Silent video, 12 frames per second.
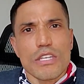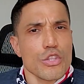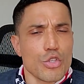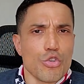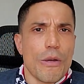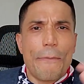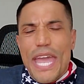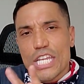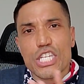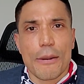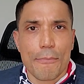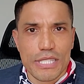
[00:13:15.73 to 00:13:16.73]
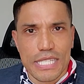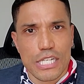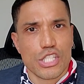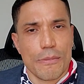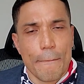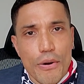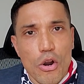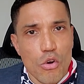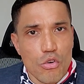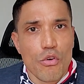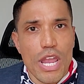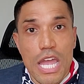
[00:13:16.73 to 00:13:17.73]
through the Paycheck Protection
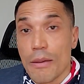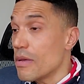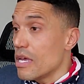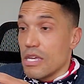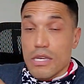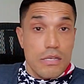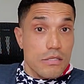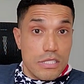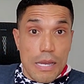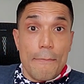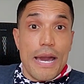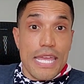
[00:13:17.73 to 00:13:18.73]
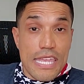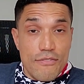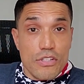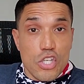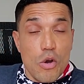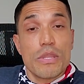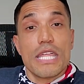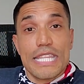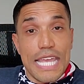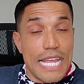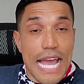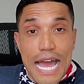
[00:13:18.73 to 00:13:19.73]
Program, somebody even told me that they
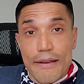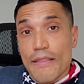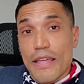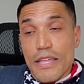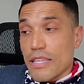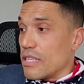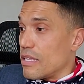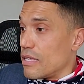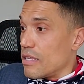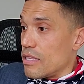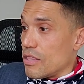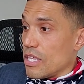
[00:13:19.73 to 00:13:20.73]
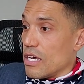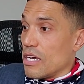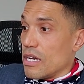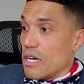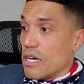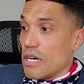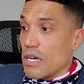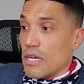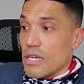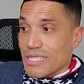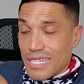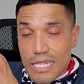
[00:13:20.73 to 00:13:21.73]
got the
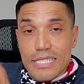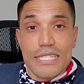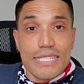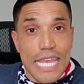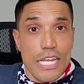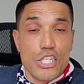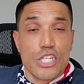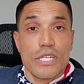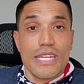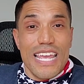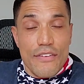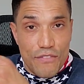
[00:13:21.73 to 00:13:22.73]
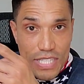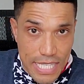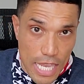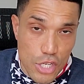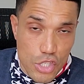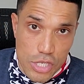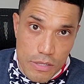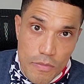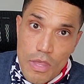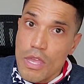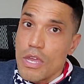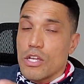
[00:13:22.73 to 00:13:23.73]
solicitation invitation
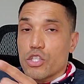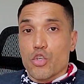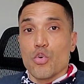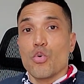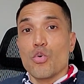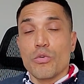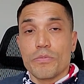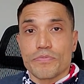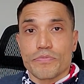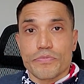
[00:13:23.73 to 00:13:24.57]
to